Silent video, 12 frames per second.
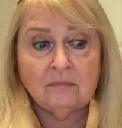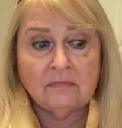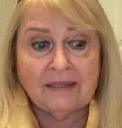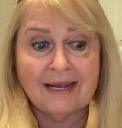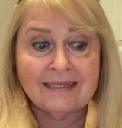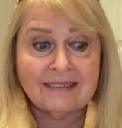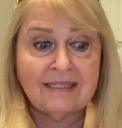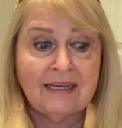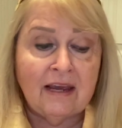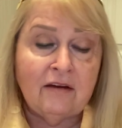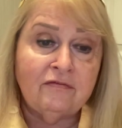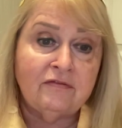less
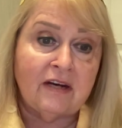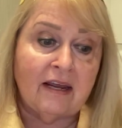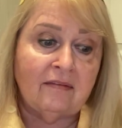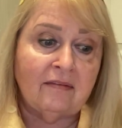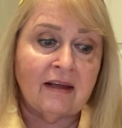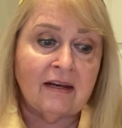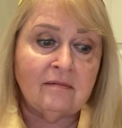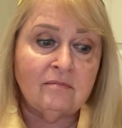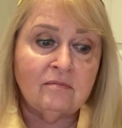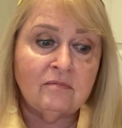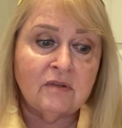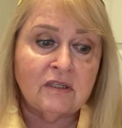gifting
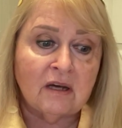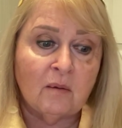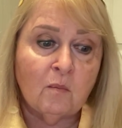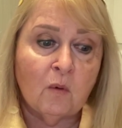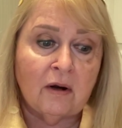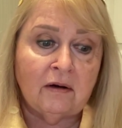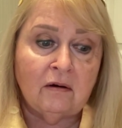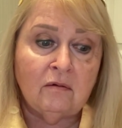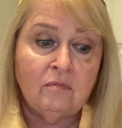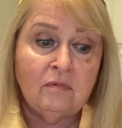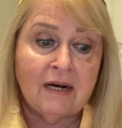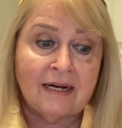than someone who
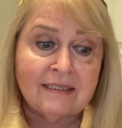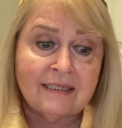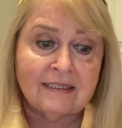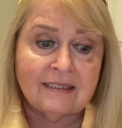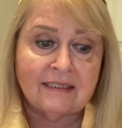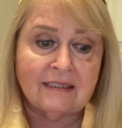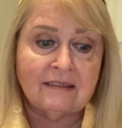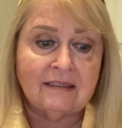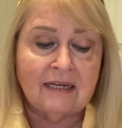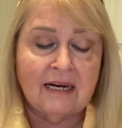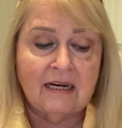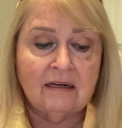doesn't
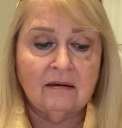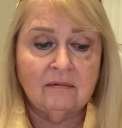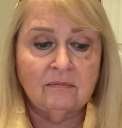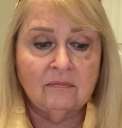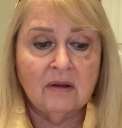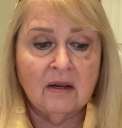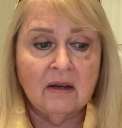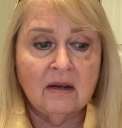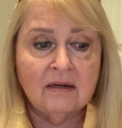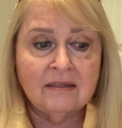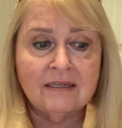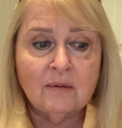succeed.
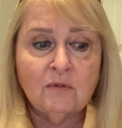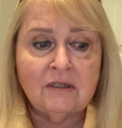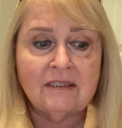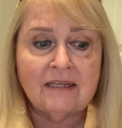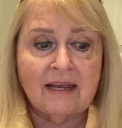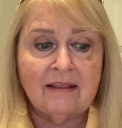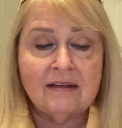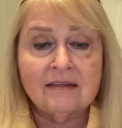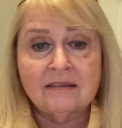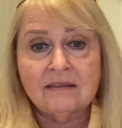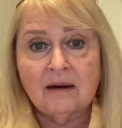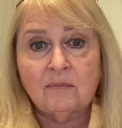Some would say
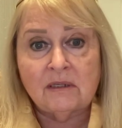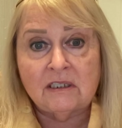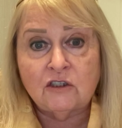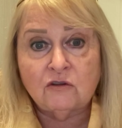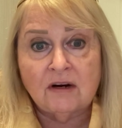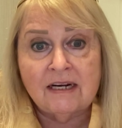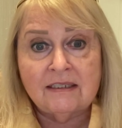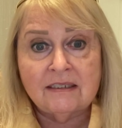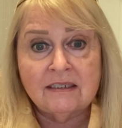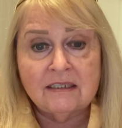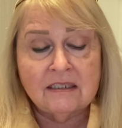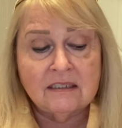this demonstrates
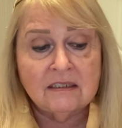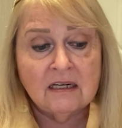that